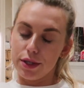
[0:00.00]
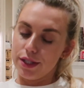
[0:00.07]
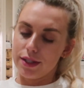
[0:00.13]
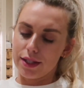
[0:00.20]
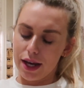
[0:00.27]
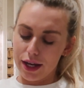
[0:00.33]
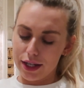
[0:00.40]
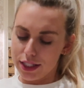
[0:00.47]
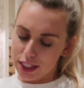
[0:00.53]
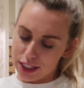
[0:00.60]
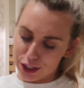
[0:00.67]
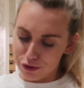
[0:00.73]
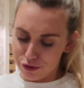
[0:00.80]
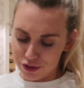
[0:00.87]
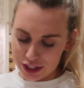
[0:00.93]

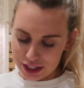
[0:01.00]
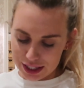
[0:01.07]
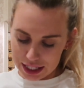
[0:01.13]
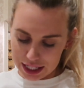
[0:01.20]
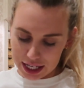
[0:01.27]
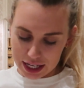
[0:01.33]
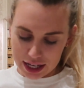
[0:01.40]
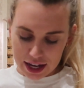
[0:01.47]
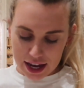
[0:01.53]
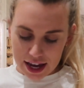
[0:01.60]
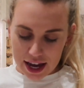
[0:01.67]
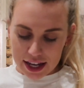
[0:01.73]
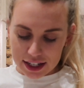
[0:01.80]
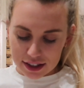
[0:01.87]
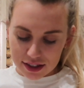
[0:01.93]
Missguided obviously.
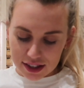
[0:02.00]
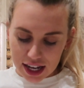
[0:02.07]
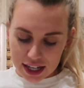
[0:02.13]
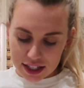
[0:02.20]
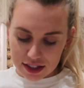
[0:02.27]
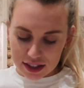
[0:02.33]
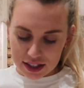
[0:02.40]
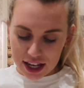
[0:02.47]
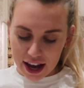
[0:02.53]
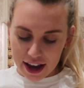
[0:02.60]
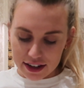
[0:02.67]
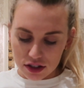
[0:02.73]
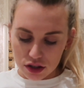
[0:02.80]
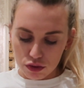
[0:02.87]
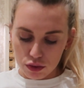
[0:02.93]
In a size
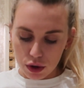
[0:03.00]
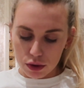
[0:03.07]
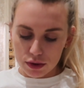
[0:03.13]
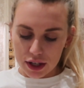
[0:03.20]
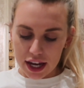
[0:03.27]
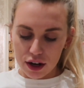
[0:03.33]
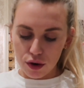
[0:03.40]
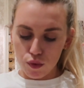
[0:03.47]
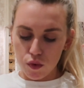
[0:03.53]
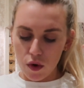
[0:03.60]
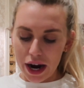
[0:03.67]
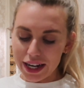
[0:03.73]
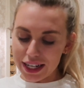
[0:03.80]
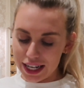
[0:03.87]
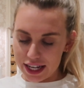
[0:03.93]
10 it's a roll neck
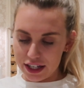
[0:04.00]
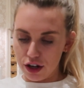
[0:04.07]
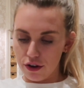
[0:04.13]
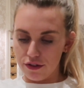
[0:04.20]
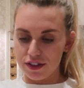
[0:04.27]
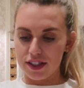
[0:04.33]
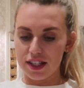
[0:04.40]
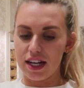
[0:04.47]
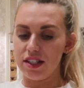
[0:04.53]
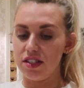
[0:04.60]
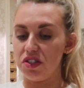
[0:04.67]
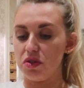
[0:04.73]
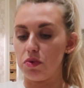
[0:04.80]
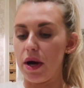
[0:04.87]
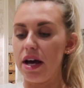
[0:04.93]
raglan
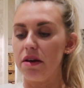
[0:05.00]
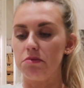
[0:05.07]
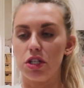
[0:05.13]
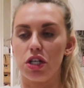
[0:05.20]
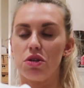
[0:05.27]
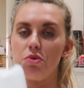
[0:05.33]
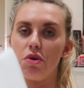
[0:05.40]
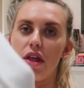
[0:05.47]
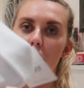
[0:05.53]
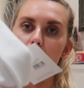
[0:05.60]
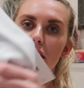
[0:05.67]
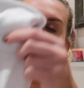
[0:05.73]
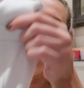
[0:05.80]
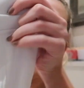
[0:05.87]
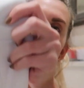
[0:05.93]
oversized sweat. Don't know what that
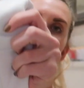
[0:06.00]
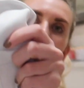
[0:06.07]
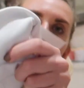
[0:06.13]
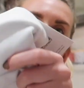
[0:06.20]
means.